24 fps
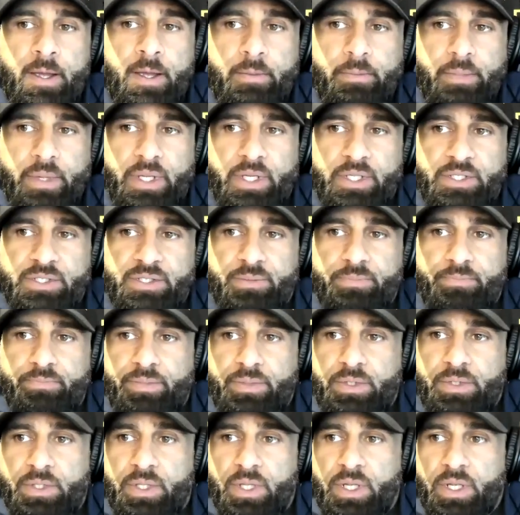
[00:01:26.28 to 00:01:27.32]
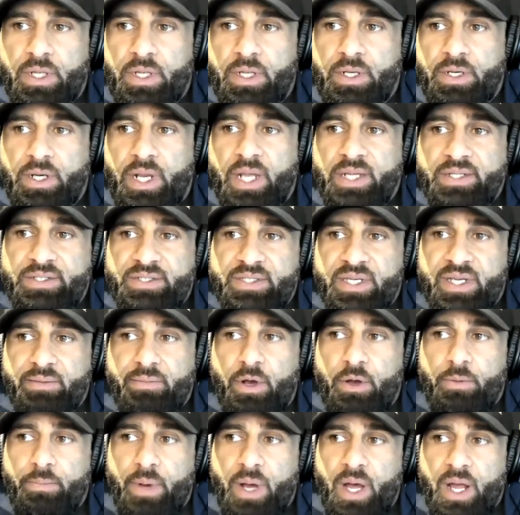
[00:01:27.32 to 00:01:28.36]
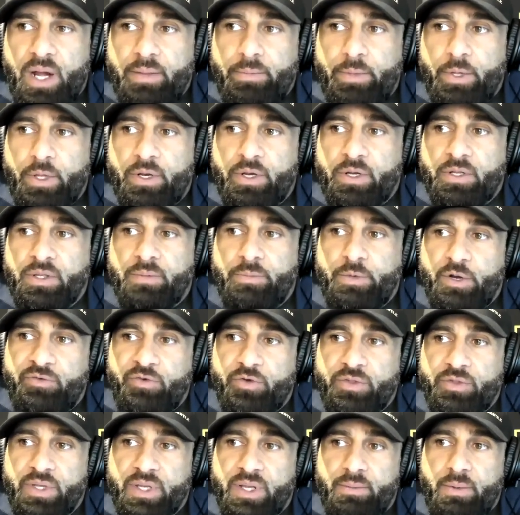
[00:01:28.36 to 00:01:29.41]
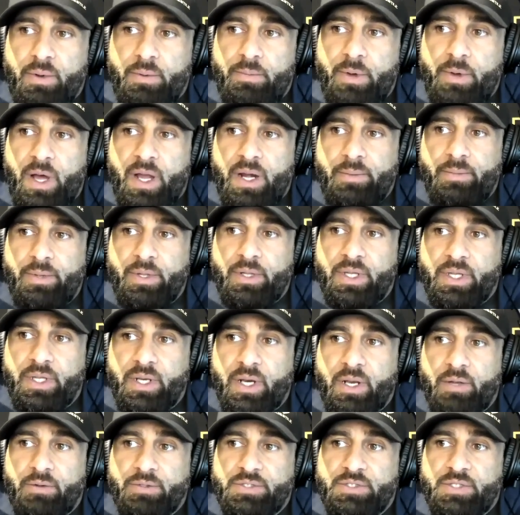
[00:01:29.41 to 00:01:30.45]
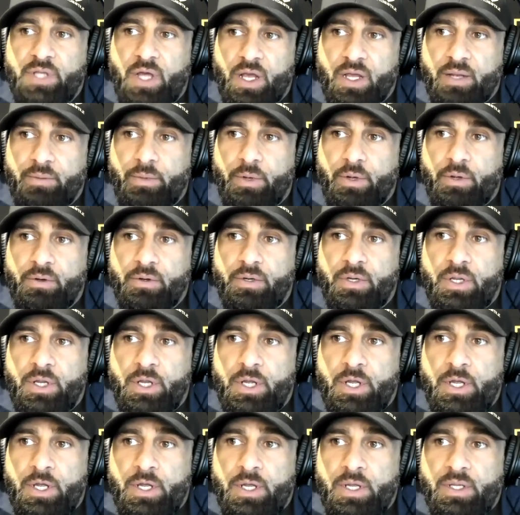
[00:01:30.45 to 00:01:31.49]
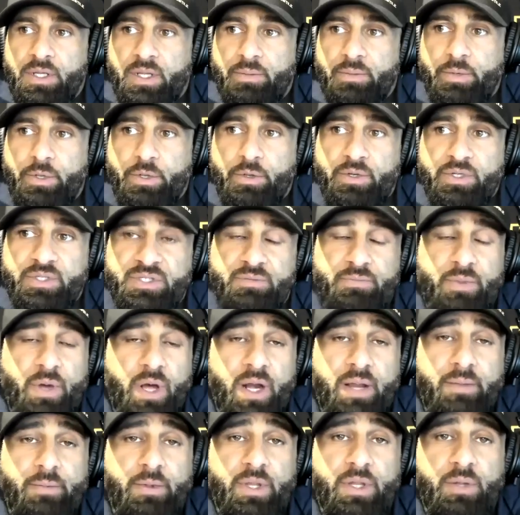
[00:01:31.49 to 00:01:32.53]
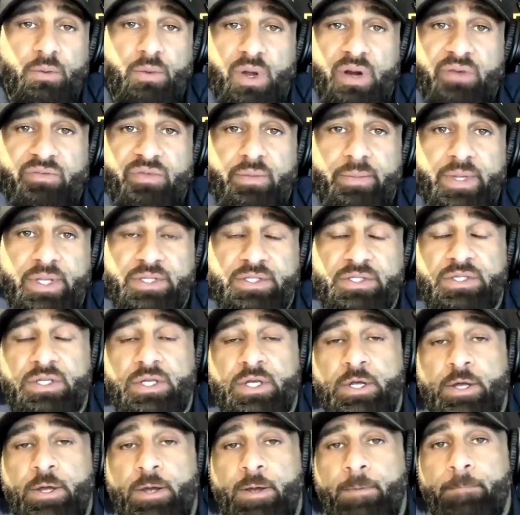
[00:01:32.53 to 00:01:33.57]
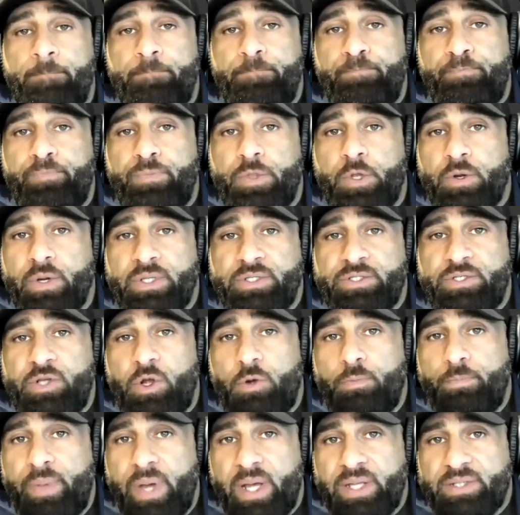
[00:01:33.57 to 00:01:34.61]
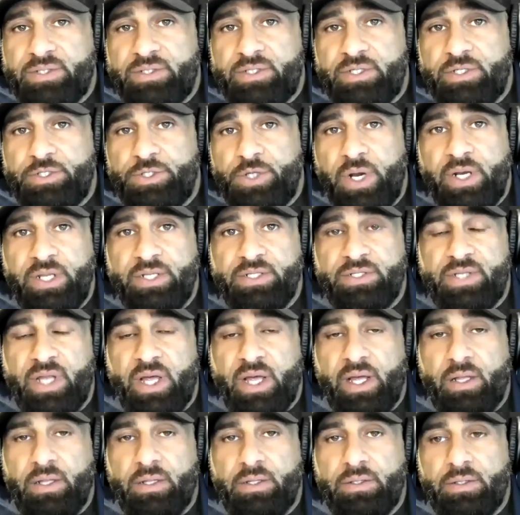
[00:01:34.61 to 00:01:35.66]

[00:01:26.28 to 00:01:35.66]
Because the nice thing about bodybuilding, the beautiful thing about bodybuilding, and I always talk about the beauties of bodybuilding, one of them is there is no best training style.